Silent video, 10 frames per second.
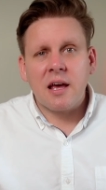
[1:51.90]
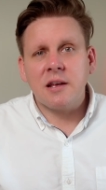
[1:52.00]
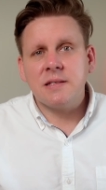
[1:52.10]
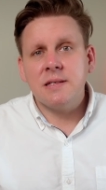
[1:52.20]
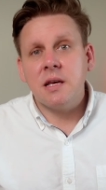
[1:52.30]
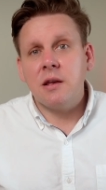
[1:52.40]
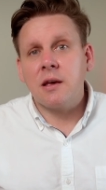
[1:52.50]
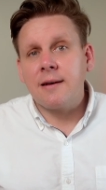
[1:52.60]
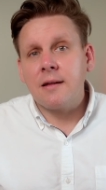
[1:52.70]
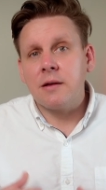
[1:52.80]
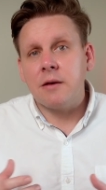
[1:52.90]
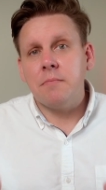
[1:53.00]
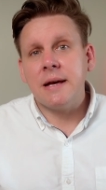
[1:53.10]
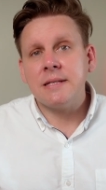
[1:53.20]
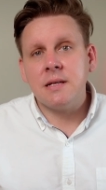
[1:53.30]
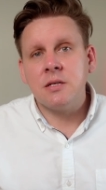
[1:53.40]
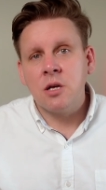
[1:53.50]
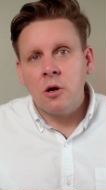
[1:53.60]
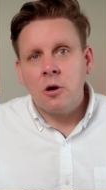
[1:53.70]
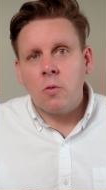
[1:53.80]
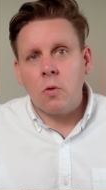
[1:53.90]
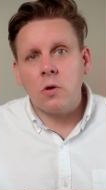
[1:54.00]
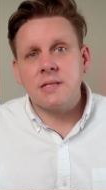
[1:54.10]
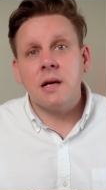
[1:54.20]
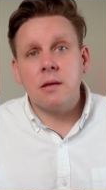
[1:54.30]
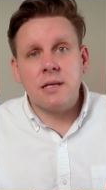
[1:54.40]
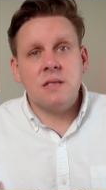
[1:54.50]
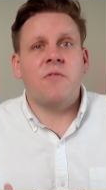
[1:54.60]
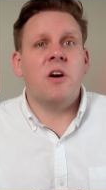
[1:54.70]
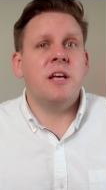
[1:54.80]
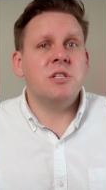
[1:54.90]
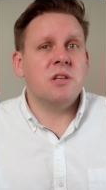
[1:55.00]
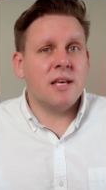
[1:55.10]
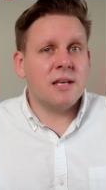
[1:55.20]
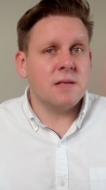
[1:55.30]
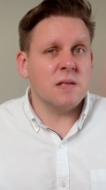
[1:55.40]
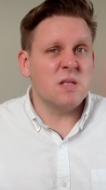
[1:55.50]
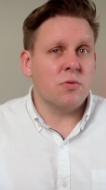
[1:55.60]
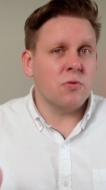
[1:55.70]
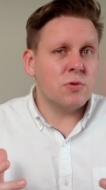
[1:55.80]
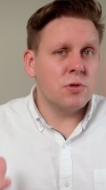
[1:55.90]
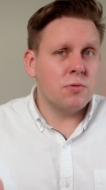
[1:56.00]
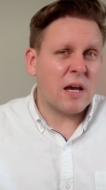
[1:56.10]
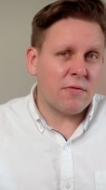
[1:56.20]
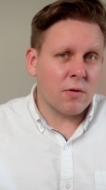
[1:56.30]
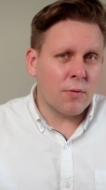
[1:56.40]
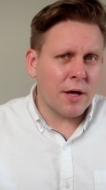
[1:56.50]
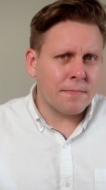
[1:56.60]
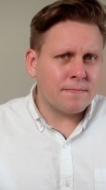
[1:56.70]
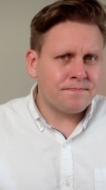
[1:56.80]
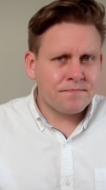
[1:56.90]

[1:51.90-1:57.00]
Caddx is sending a clear message Walksnail is financially accessible to everyone.